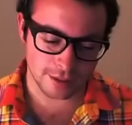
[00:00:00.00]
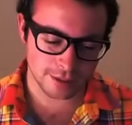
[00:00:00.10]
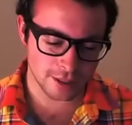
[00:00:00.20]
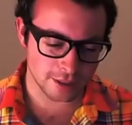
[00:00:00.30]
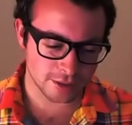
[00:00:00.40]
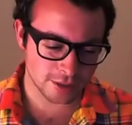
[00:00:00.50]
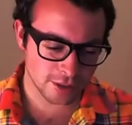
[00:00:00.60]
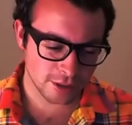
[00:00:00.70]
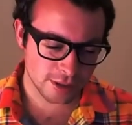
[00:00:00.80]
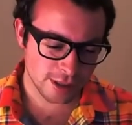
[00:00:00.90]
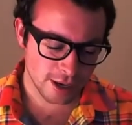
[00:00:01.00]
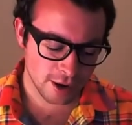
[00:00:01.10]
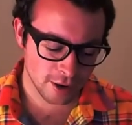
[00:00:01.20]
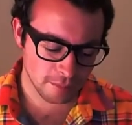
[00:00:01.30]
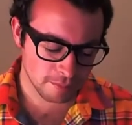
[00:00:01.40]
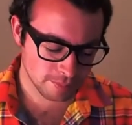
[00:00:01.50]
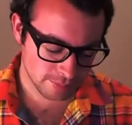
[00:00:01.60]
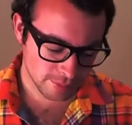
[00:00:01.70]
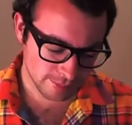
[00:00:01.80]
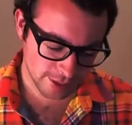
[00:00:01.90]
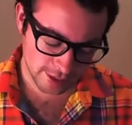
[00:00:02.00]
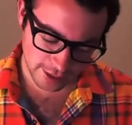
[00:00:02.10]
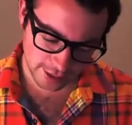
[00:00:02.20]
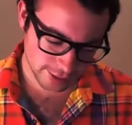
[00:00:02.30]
it does. Um, and, and,